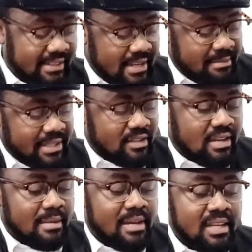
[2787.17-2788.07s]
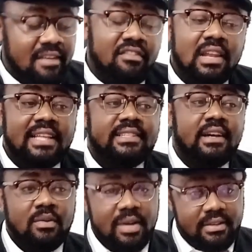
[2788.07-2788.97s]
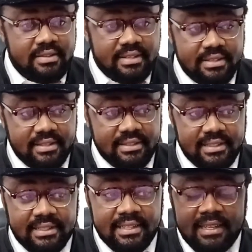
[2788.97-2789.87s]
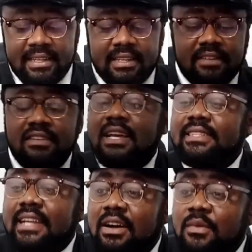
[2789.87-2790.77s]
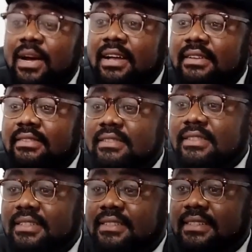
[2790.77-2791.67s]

Let me talk about the volatile ones. The volatile ones,